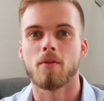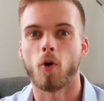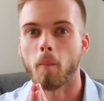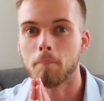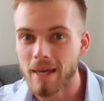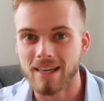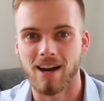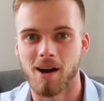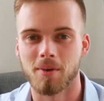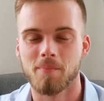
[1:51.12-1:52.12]
or
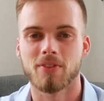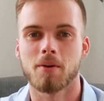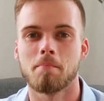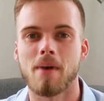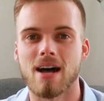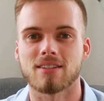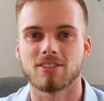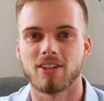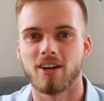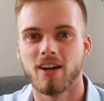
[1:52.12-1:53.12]
become the
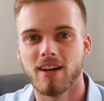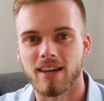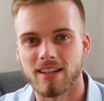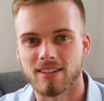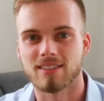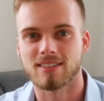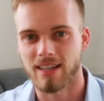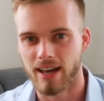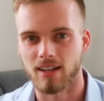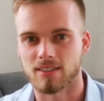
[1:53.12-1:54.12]
master in
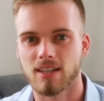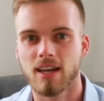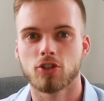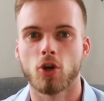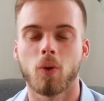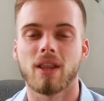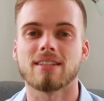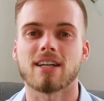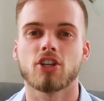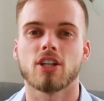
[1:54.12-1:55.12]
sales. So
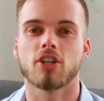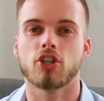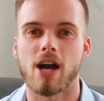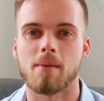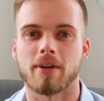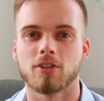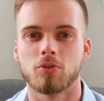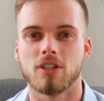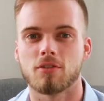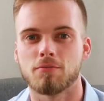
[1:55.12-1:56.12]
let's actually jump
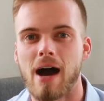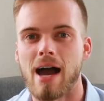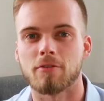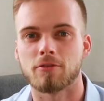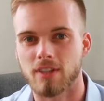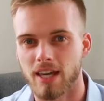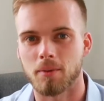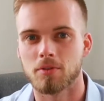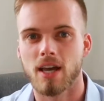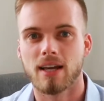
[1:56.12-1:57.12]
into these 5
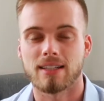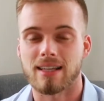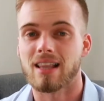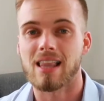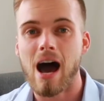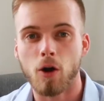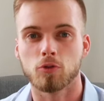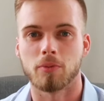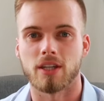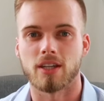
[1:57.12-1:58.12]
tips that
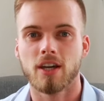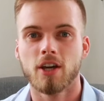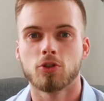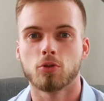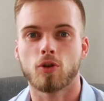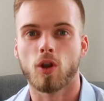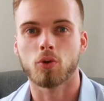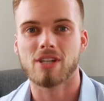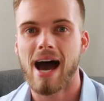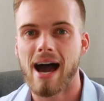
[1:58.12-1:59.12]
allowed me to
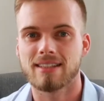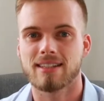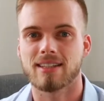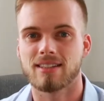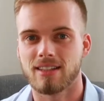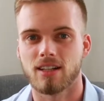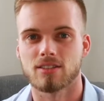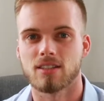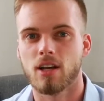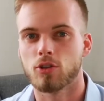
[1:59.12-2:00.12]
close high-ticket
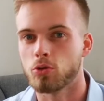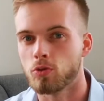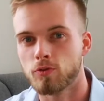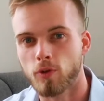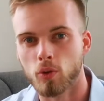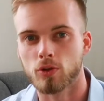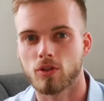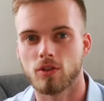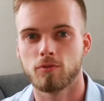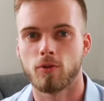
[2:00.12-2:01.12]
deals through phone
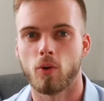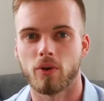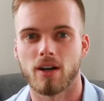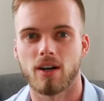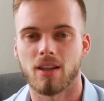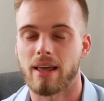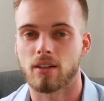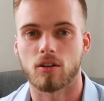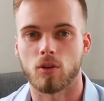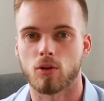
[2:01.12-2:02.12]

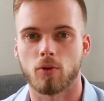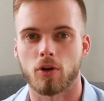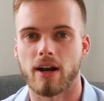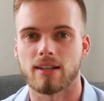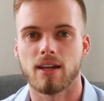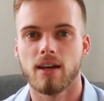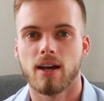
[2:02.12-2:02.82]
like a clockwork, right?